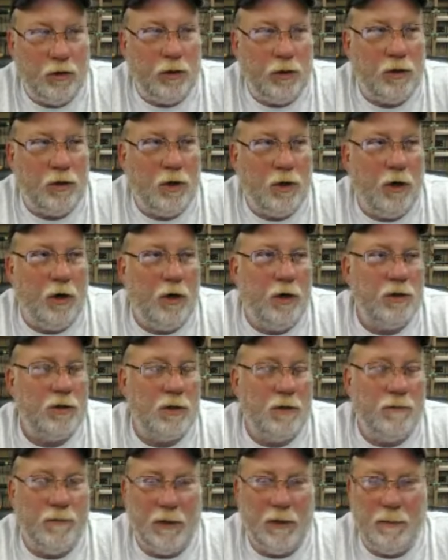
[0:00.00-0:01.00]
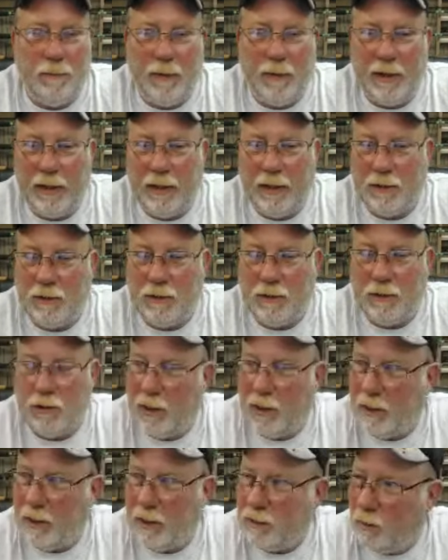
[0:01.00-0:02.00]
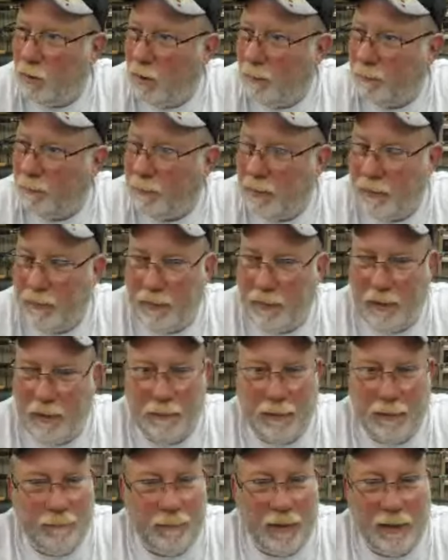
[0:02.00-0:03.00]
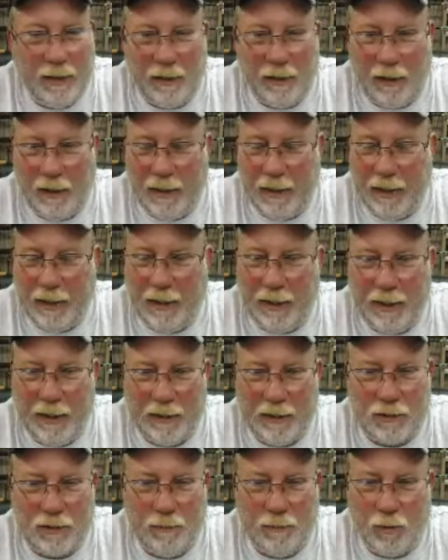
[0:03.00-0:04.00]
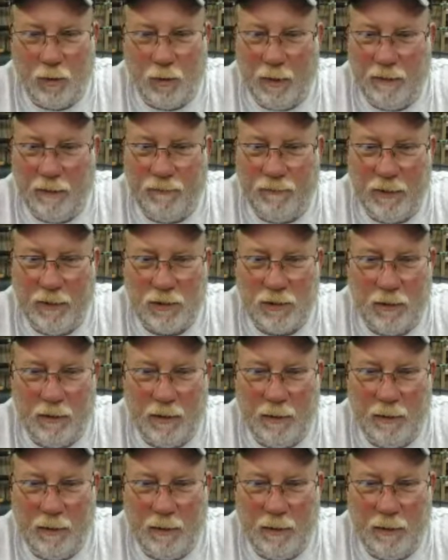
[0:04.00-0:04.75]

a good cause if anybody gets a chance to go up there. They have been laying out some great fish